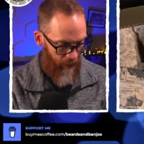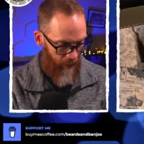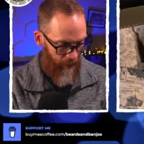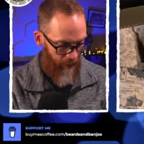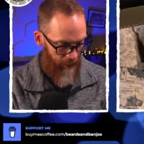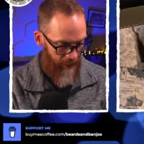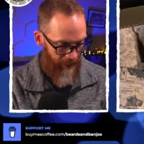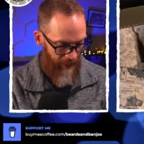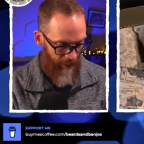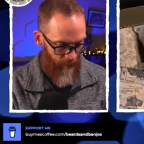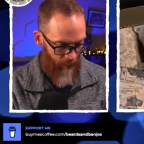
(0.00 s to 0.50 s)

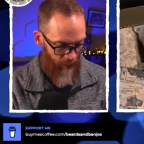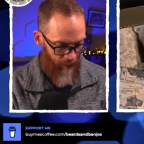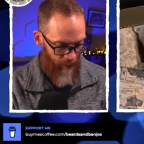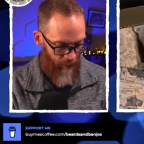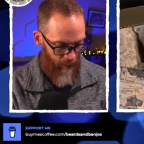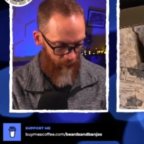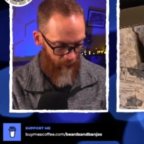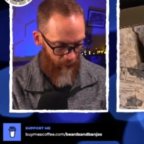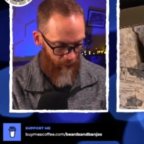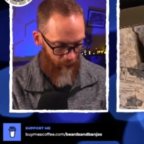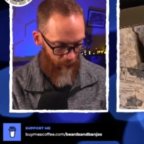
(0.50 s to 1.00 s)

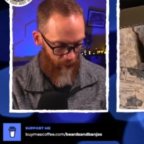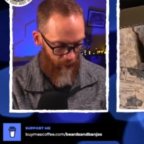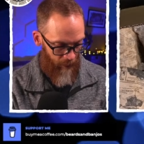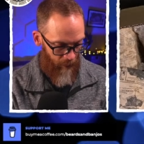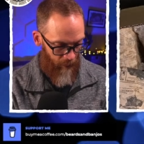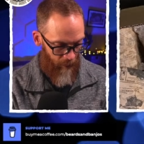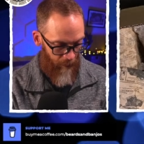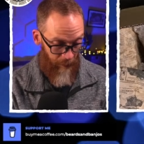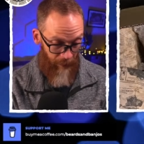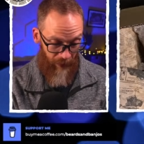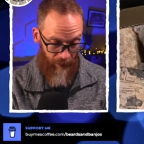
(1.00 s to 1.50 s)
tamanu
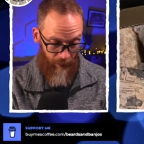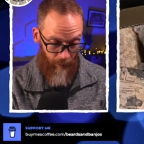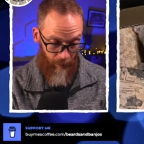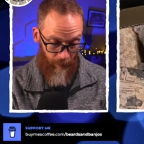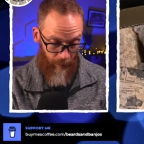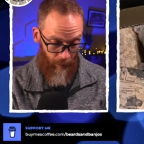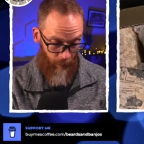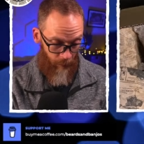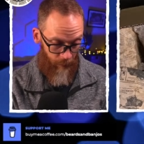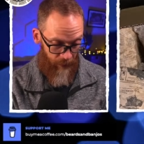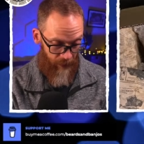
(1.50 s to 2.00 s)
oil, meadow
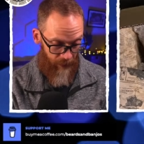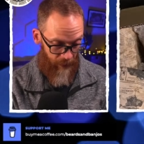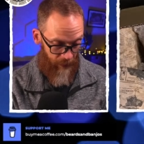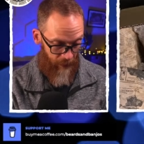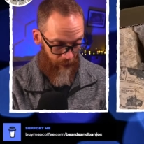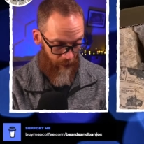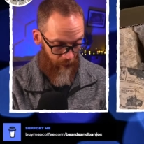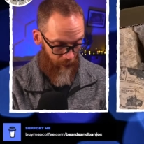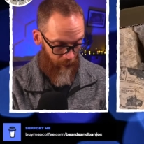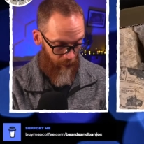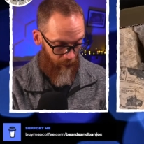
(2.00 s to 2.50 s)
foam
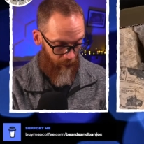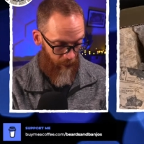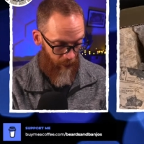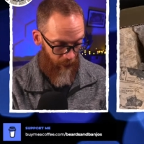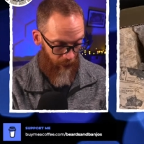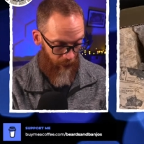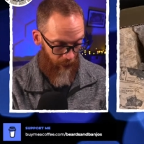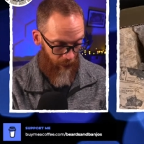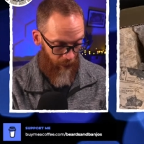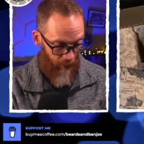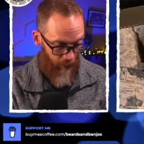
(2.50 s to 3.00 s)
seed oil,
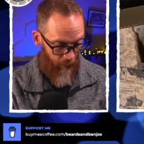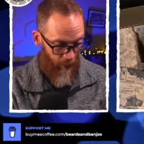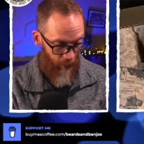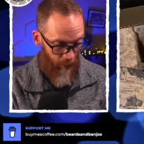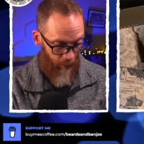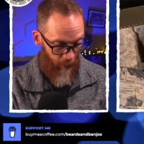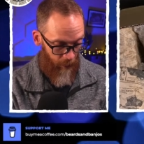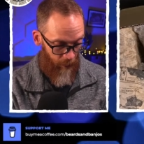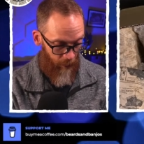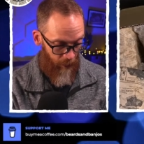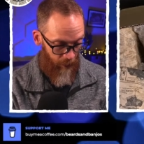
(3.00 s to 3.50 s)
jojoba
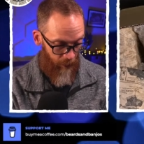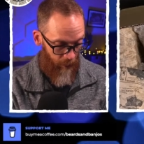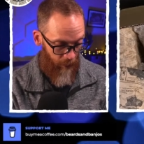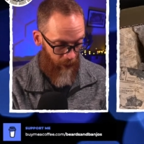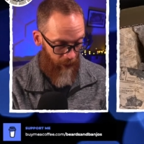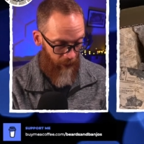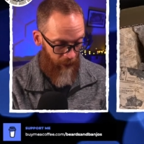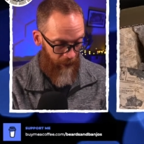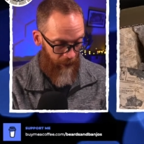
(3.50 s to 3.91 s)
oil,